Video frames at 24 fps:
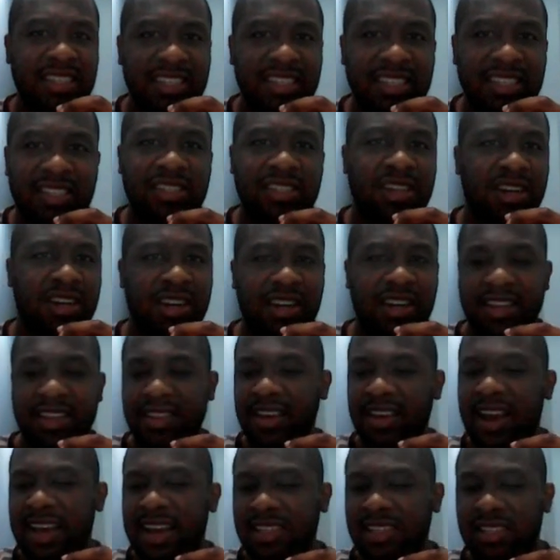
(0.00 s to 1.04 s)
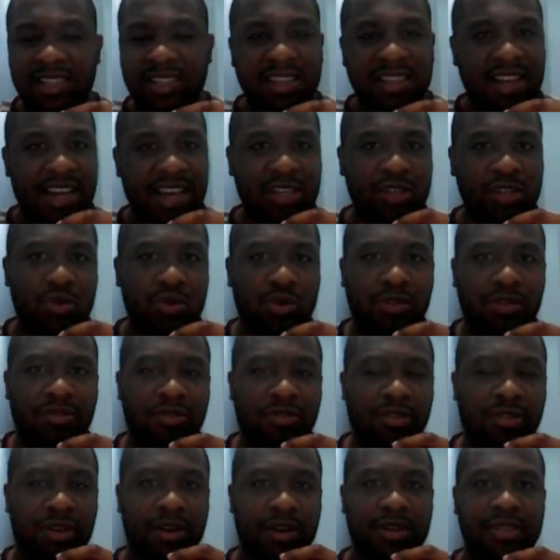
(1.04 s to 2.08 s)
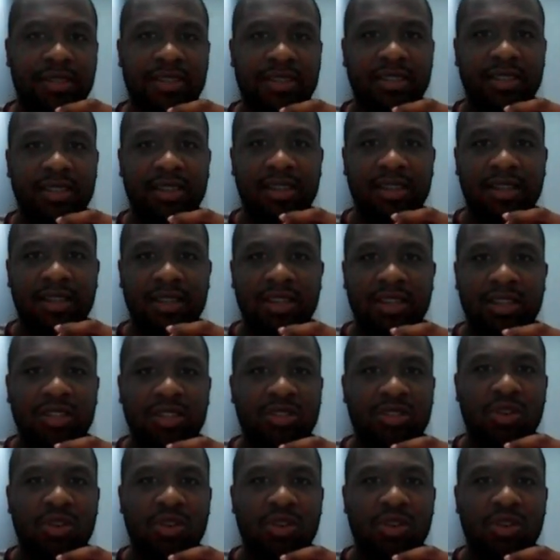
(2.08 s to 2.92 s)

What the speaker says: gets easier, it gets natural for us.